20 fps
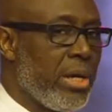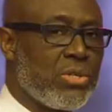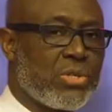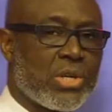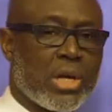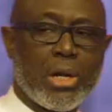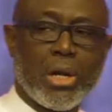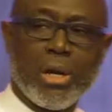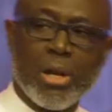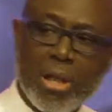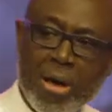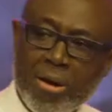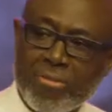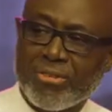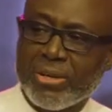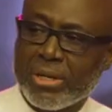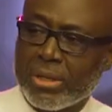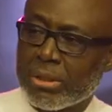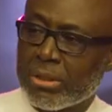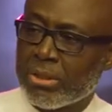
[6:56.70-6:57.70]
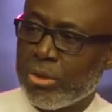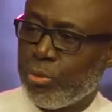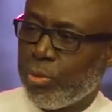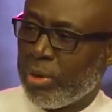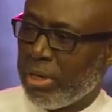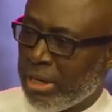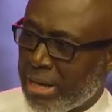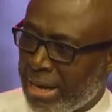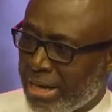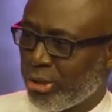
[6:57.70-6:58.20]
is a loving
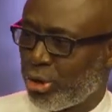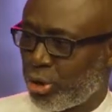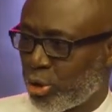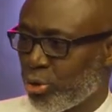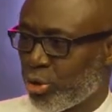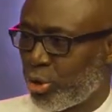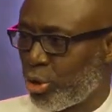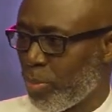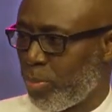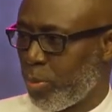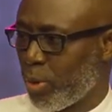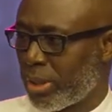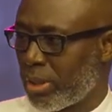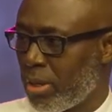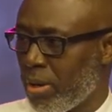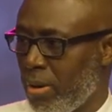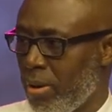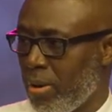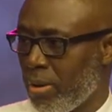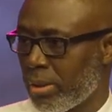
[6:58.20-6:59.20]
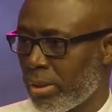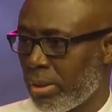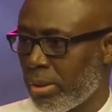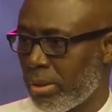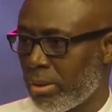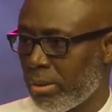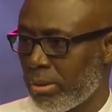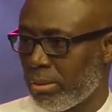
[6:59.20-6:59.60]
relationship with God.